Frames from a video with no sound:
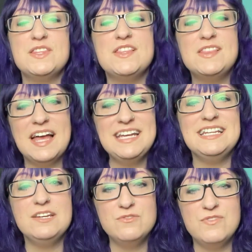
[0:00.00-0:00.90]

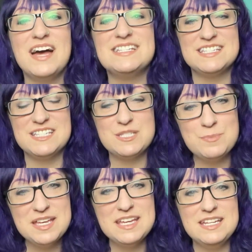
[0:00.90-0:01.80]
lightning-fast
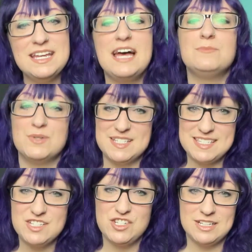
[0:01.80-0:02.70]
speed and
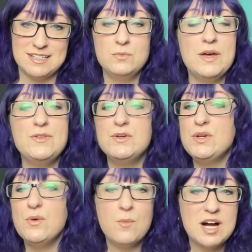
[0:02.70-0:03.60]
precision. Whether
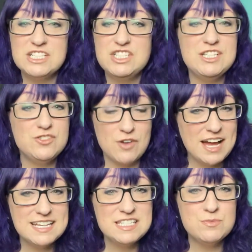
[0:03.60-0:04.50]
you're watching
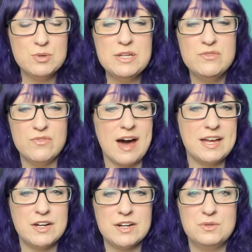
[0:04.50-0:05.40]
dragons breathe
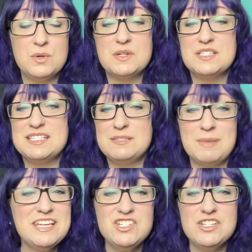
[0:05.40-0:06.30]
fire or
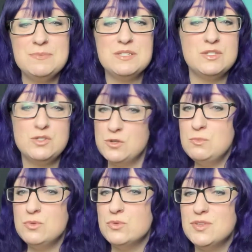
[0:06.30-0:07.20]
spaceships
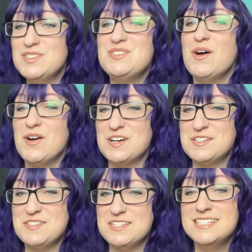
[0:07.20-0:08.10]
zoom through the
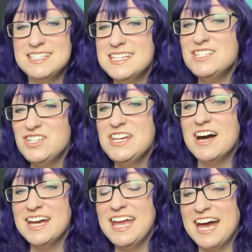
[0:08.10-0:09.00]
stars,
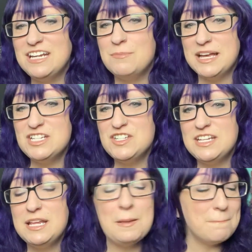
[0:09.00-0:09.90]
CGI
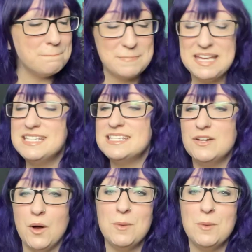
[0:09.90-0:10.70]
animation makes it all